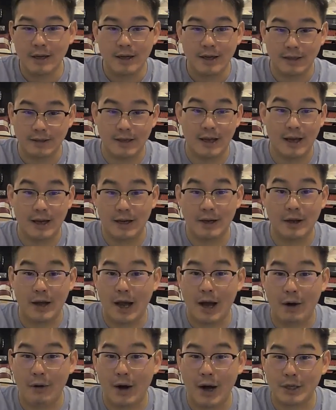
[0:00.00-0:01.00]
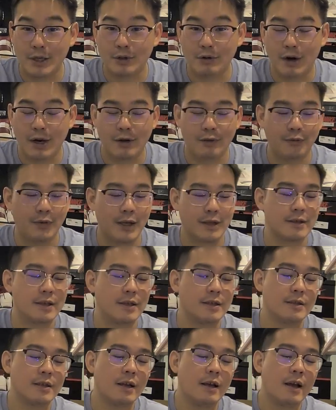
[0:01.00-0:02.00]
Exactly how I tried to fix
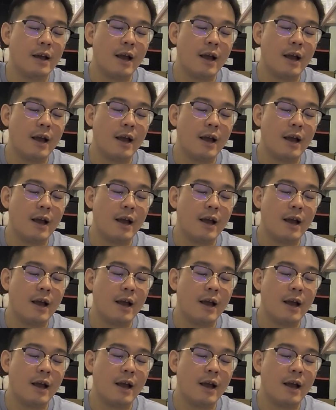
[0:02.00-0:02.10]
this.